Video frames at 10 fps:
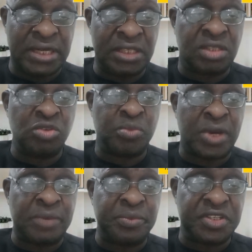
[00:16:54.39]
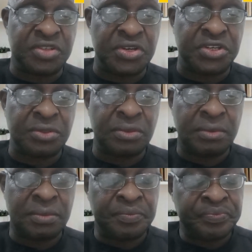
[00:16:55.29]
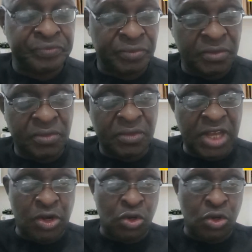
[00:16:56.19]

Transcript: the Tinubu administration. I